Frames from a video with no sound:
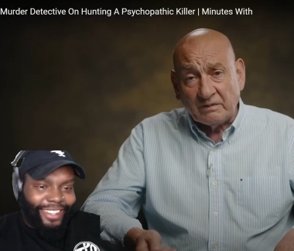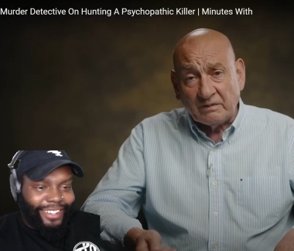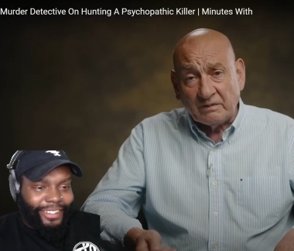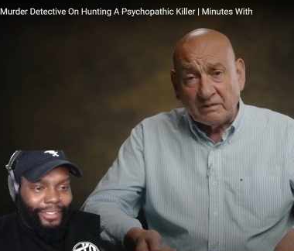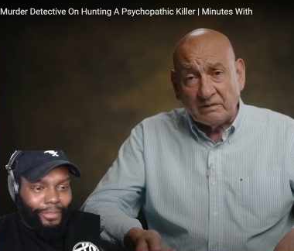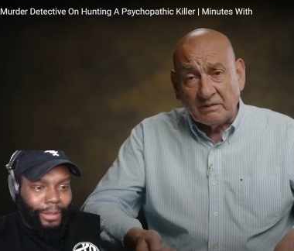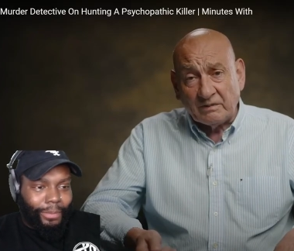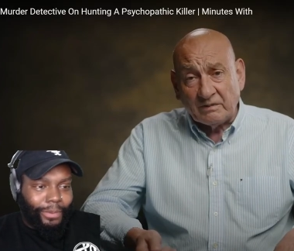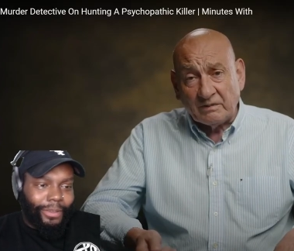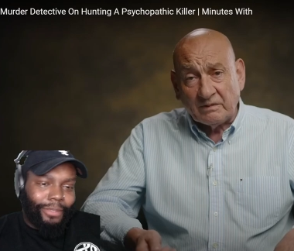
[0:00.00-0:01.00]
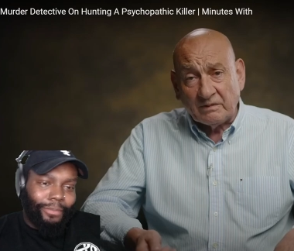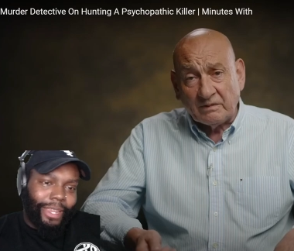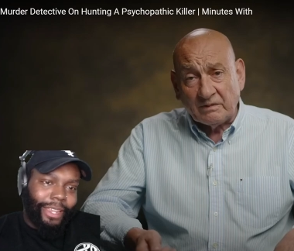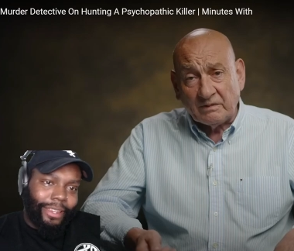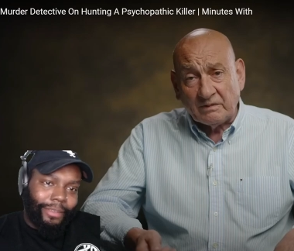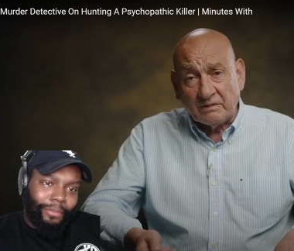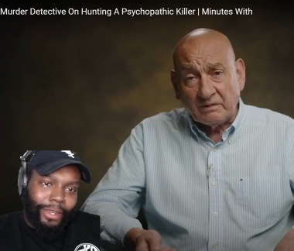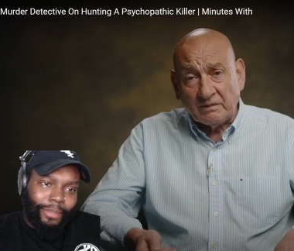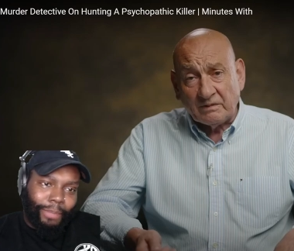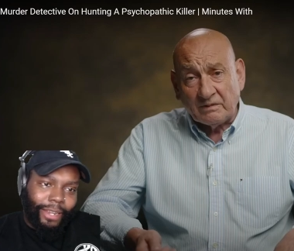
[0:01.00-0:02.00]
Speaker 1: this people, this man done been
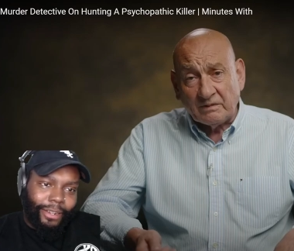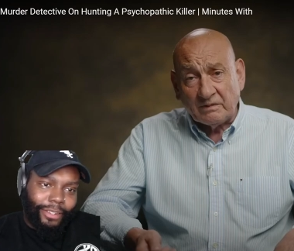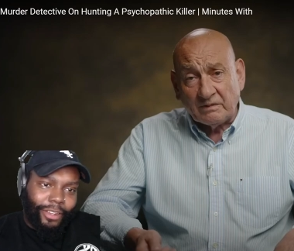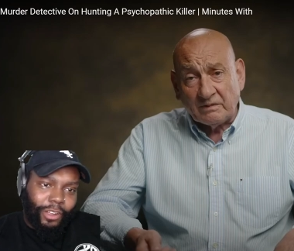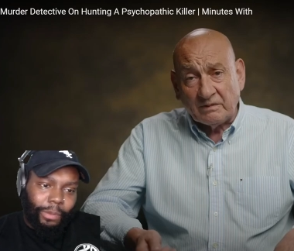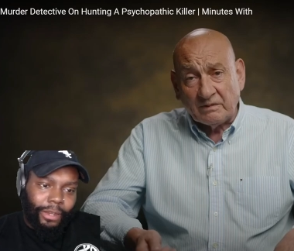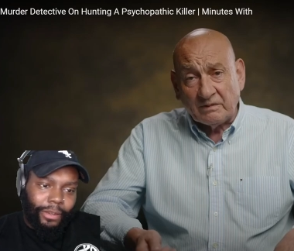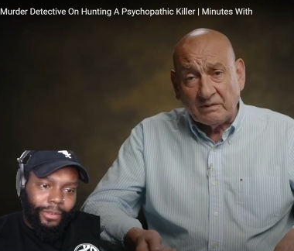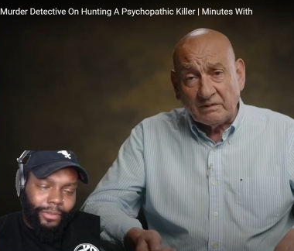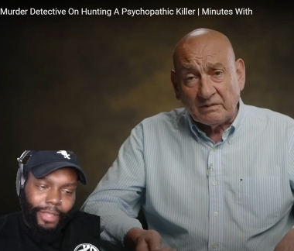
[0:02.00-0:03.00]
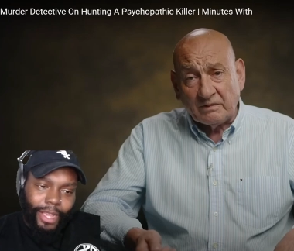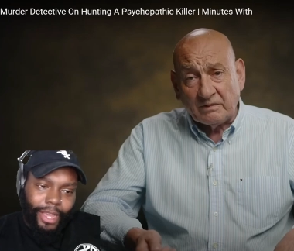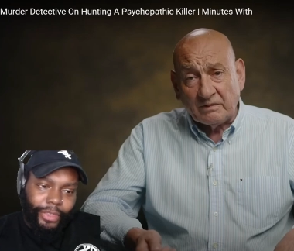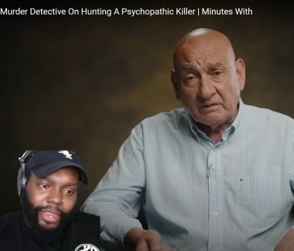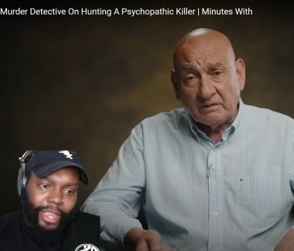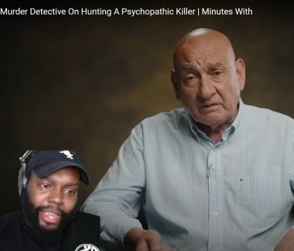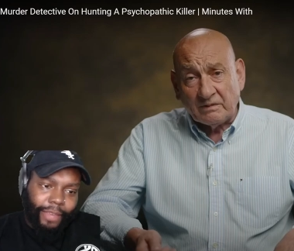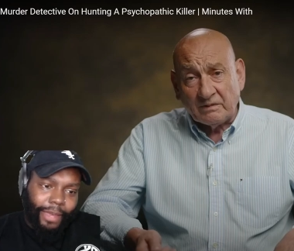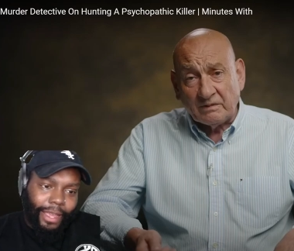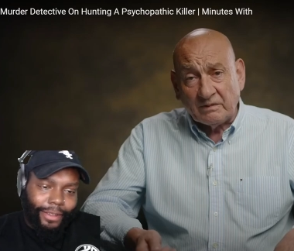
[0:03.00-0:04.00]
Peter Tobin, the other name,
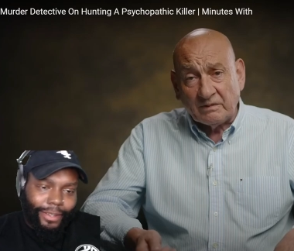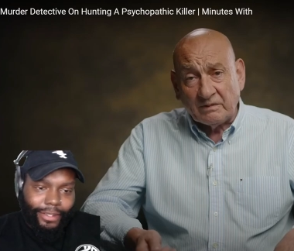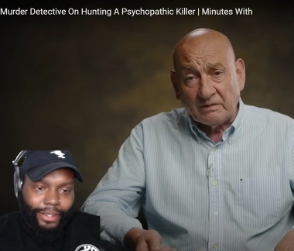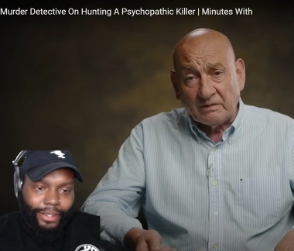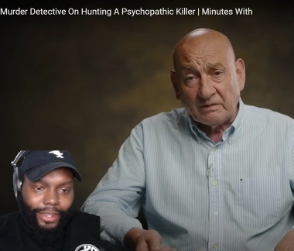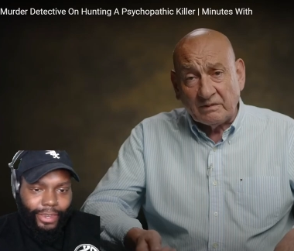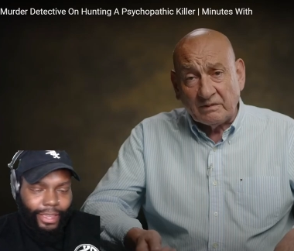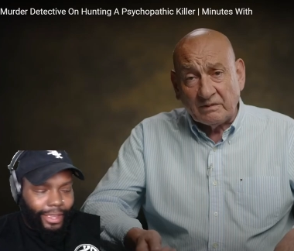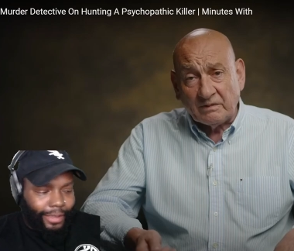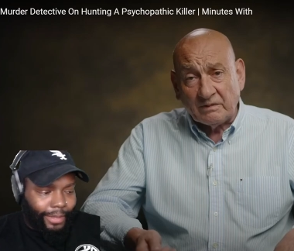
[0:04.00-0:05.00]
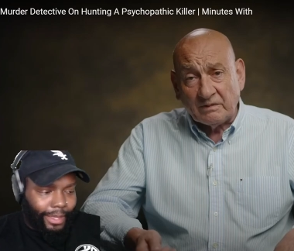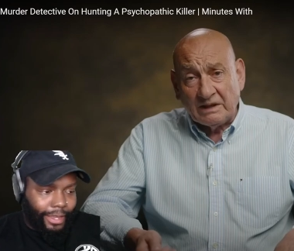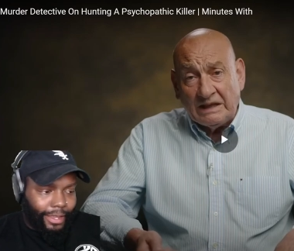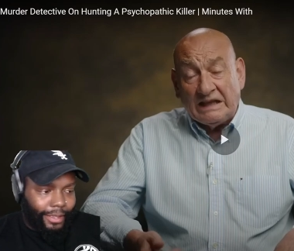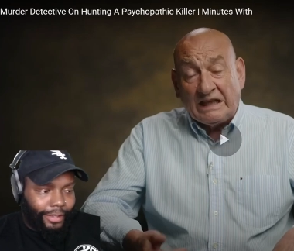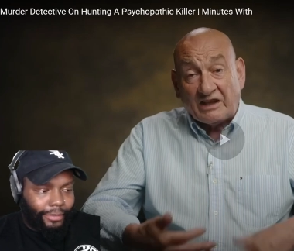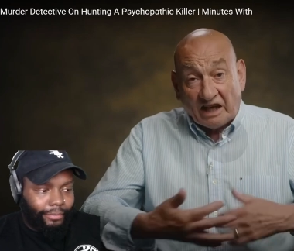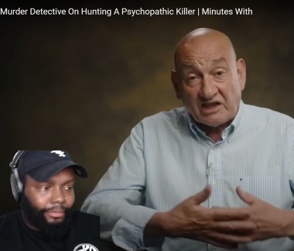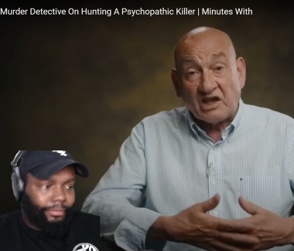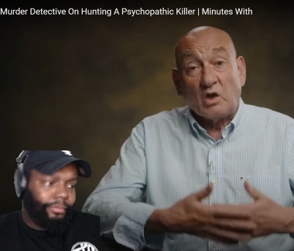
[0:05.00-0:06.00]
now he's another name, like.
Speaker 2: And
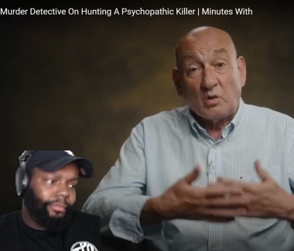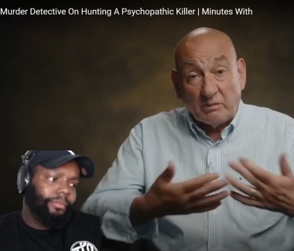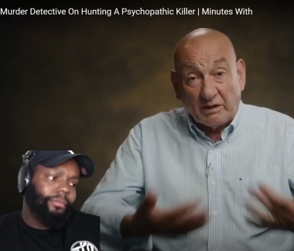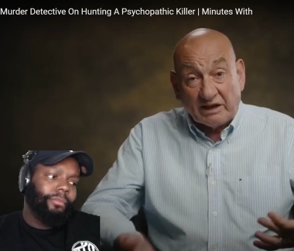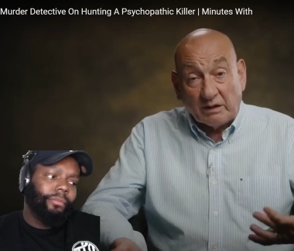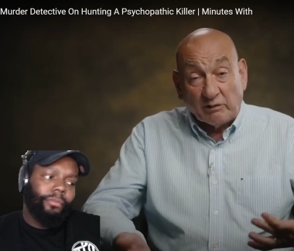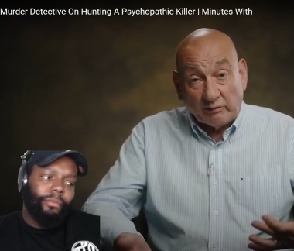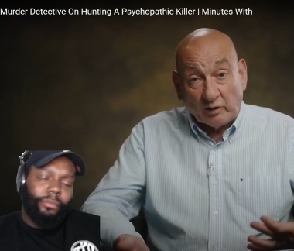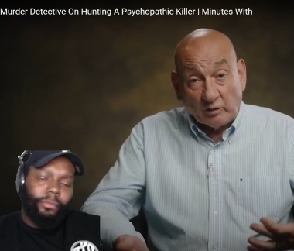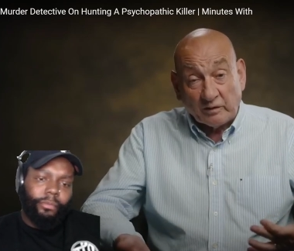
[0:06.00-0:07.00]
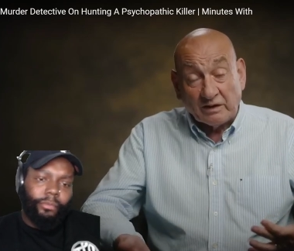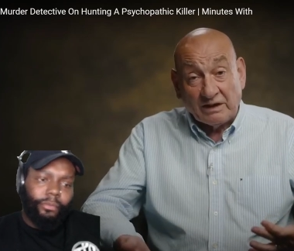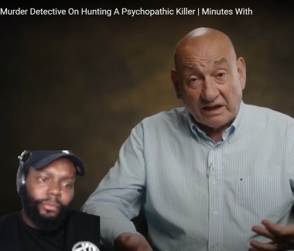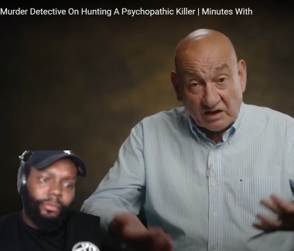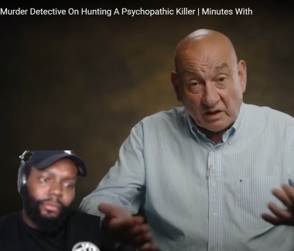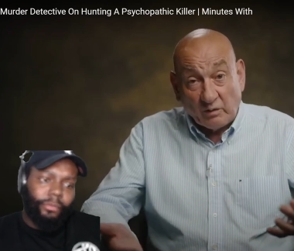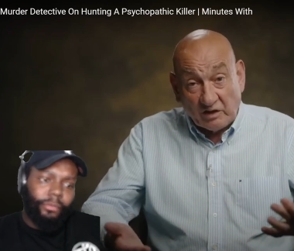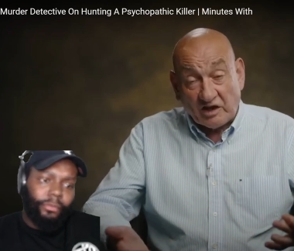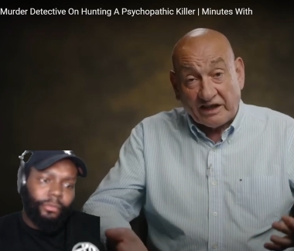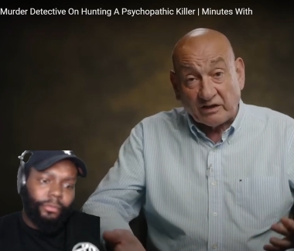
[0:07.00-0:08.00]
that is how we became involved. That's how
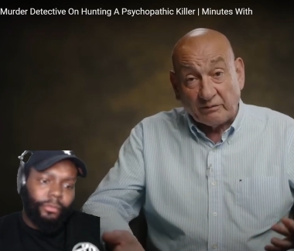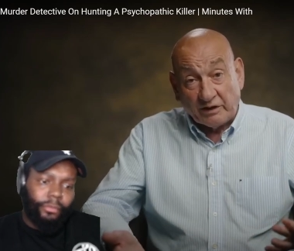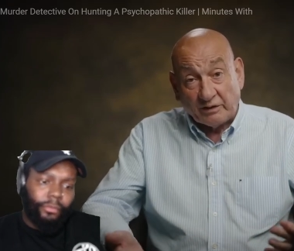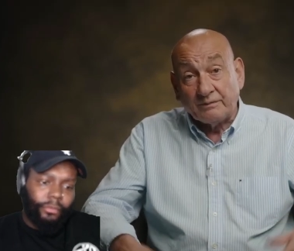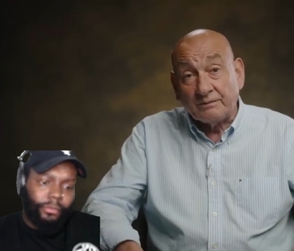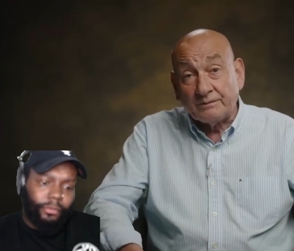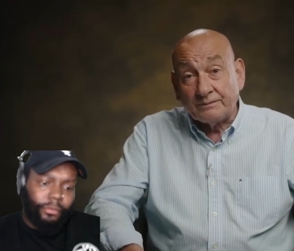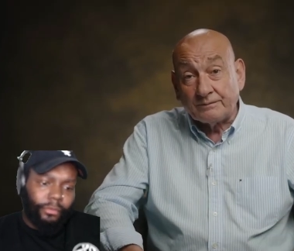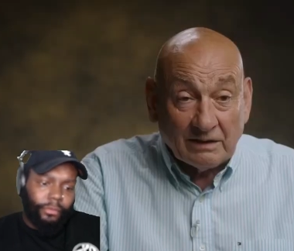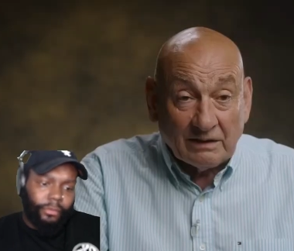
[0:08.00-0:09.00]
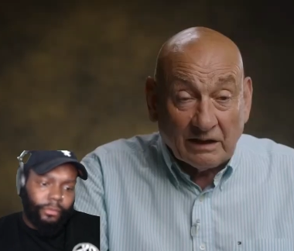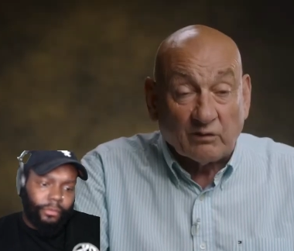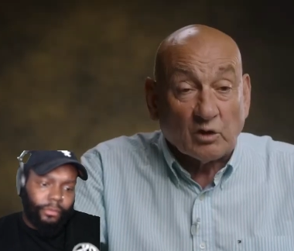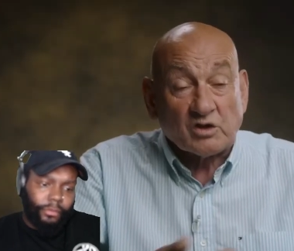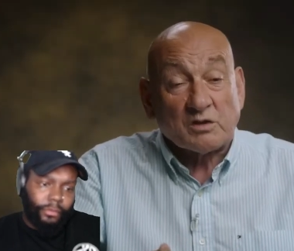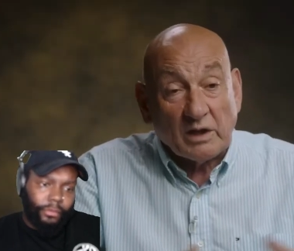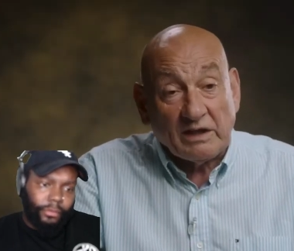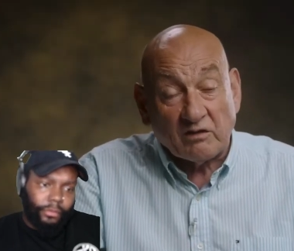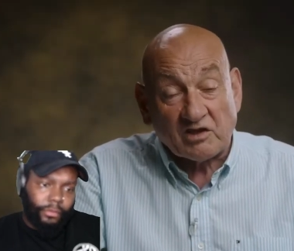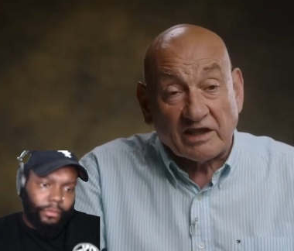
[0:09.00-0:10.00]
we tracked him down. And of course,
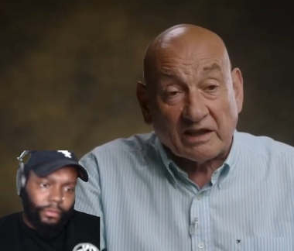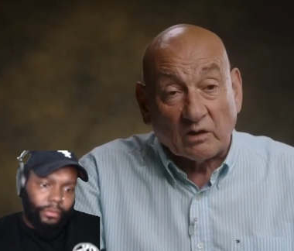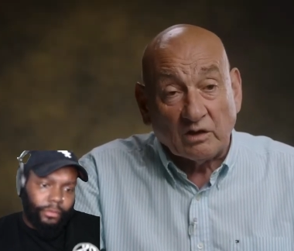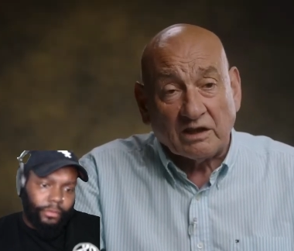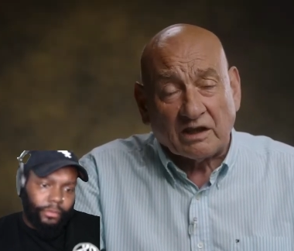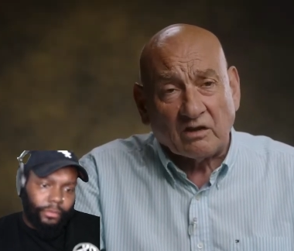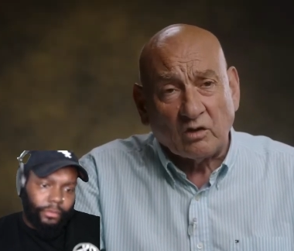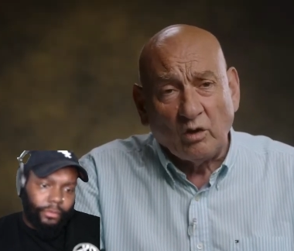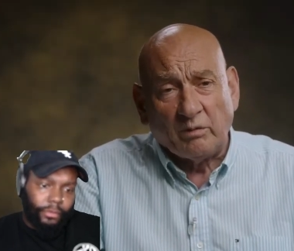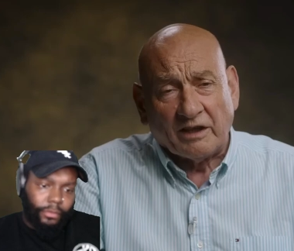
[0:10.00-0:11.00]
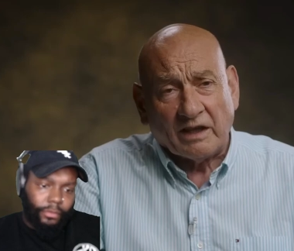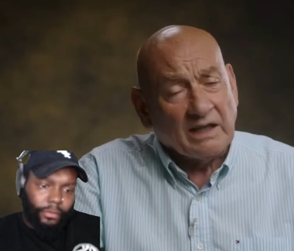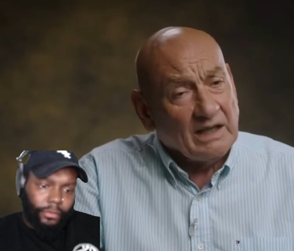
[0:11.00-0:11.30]
when we start looking at Tobin, I,